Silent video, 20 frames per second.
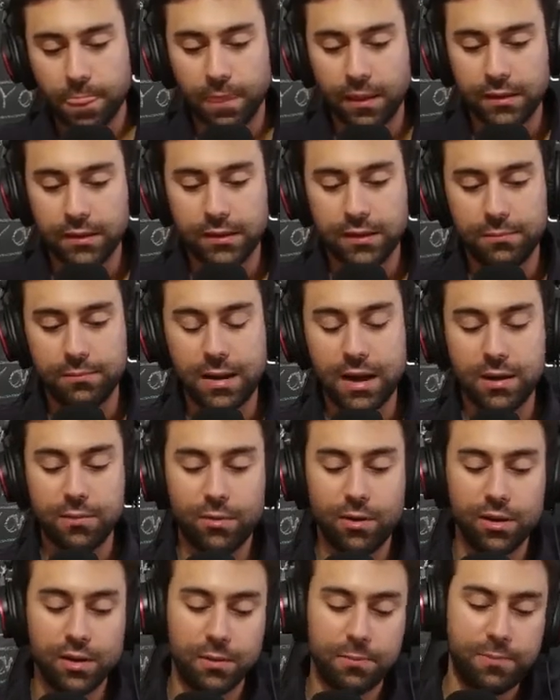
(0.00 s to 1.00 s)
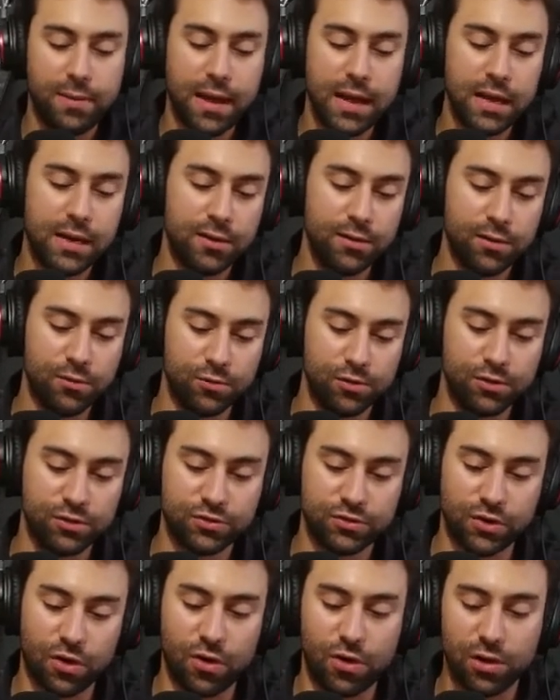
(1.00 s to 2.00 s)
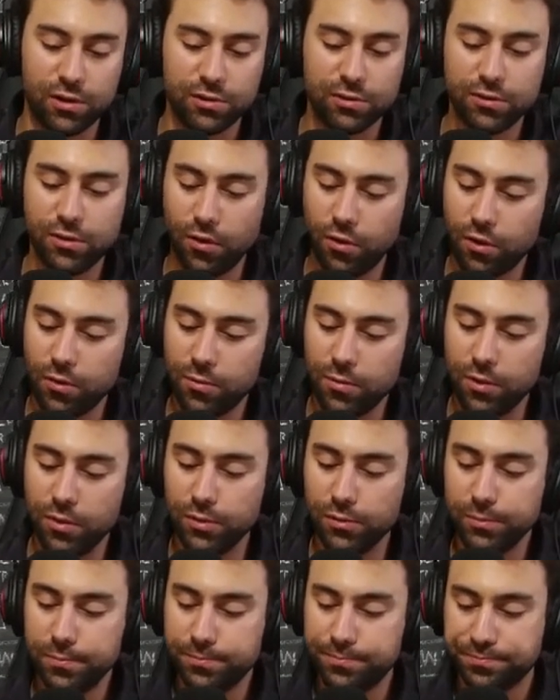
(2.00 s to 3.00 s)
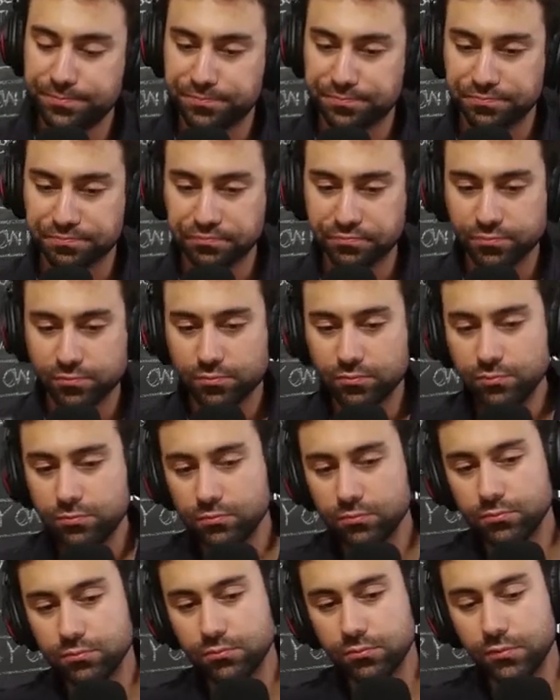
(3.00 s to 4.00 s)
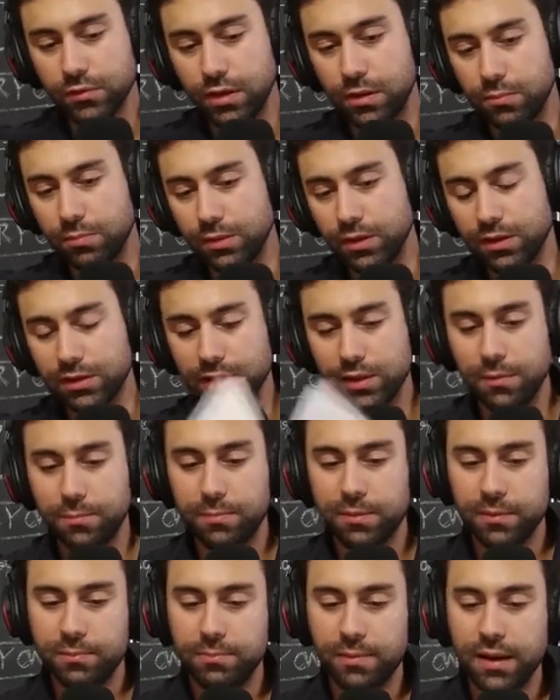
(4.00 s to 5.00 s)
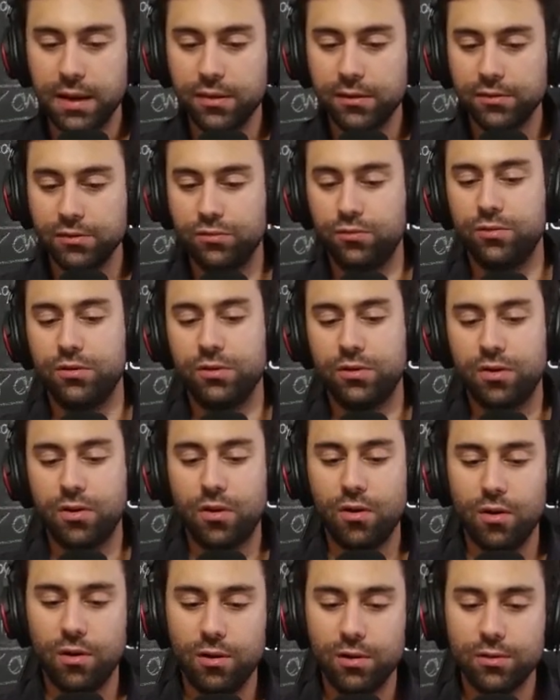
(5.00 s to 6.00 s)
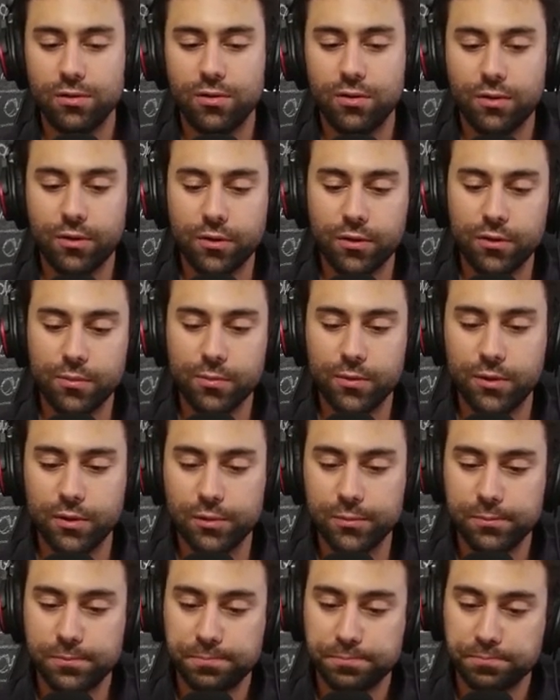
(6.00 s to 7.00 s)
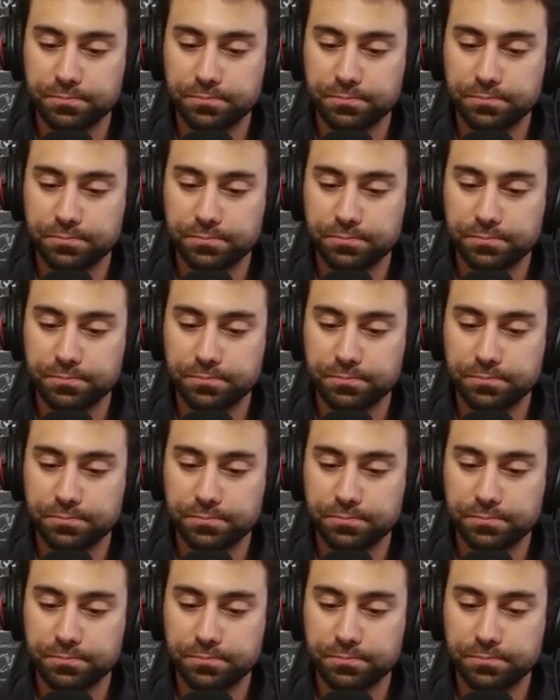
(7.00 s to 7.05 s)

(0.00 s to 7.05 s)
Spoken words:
Metabolic panel was all normal. The blood lipid panels were all normal.